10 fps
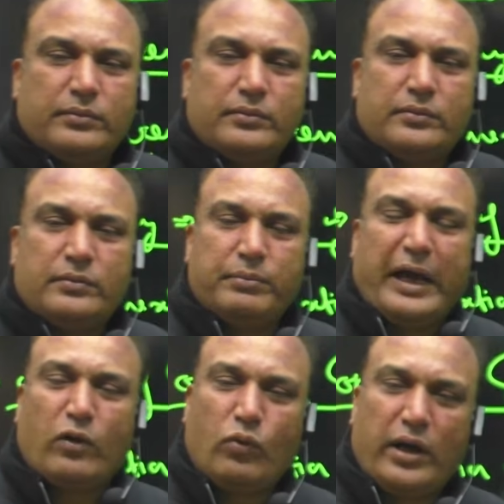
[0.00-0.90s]

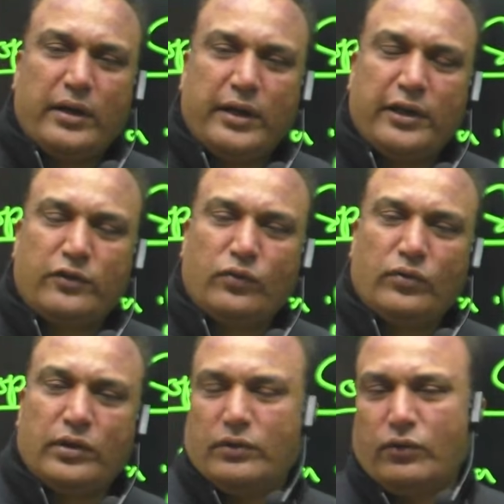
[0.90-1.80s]
backwardness
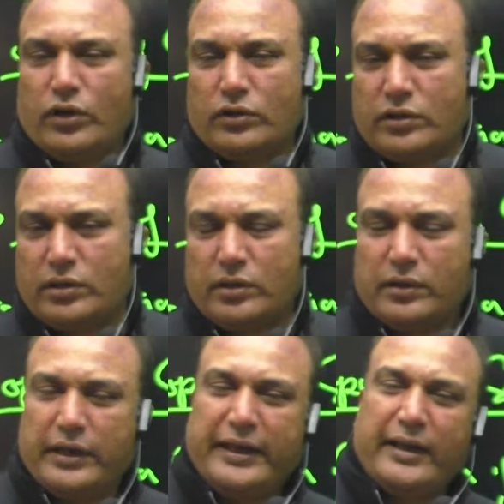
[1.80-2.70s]
was
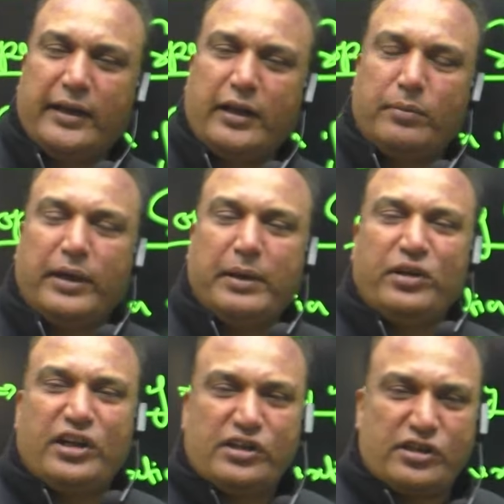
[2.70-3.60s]
created by
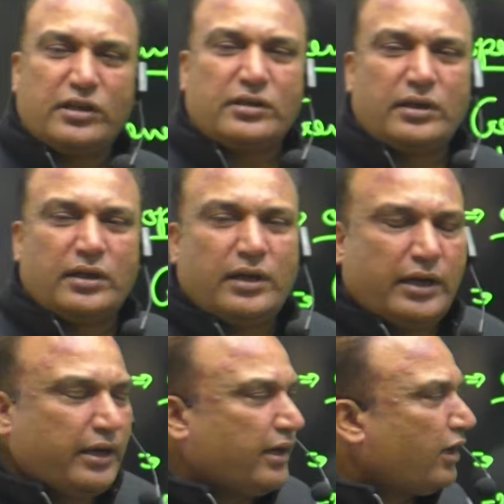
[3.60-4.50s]
Britishers,
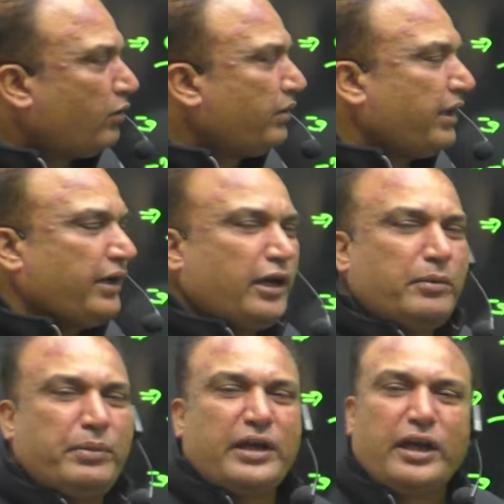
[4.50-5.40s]
and how Indian
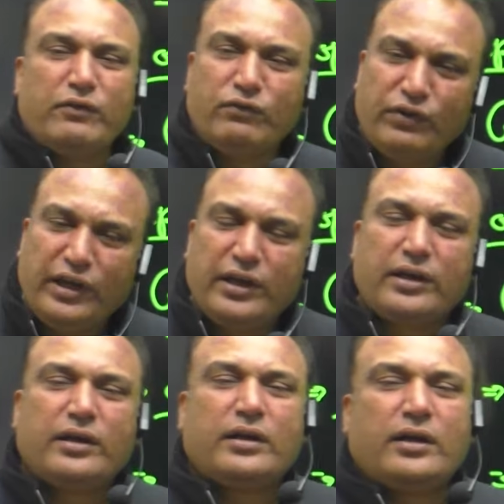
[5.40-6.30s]
became weak,
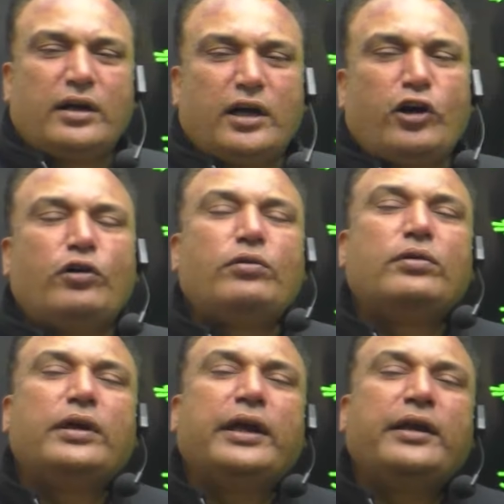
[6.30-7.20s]
how
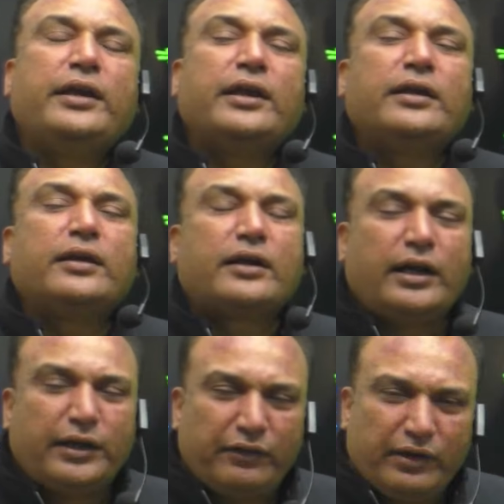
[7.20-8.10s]
Indian
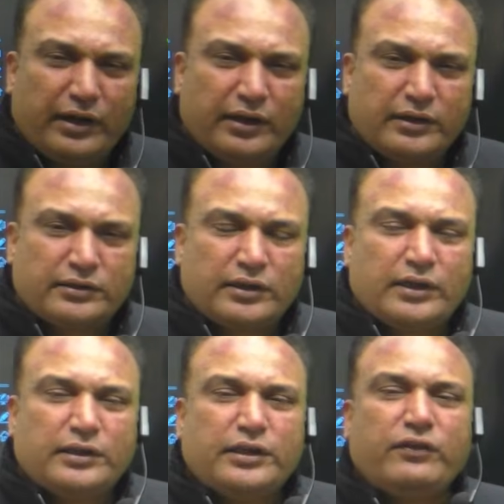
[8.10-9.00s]
cultivators,
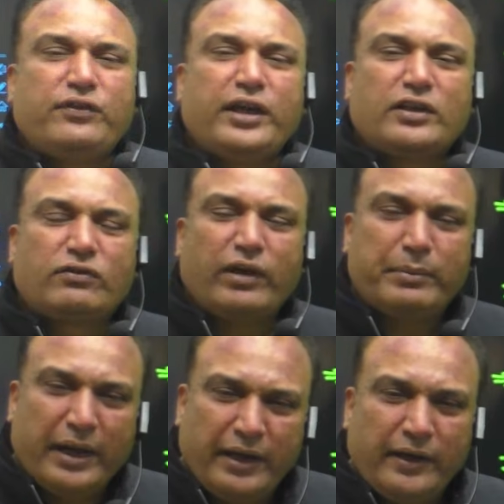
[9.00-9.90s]
they faced
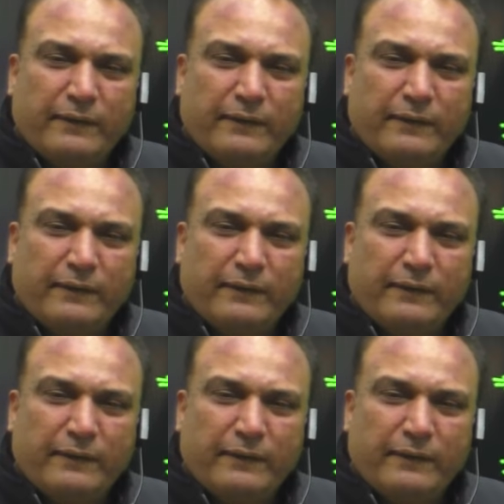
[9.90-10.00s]
famine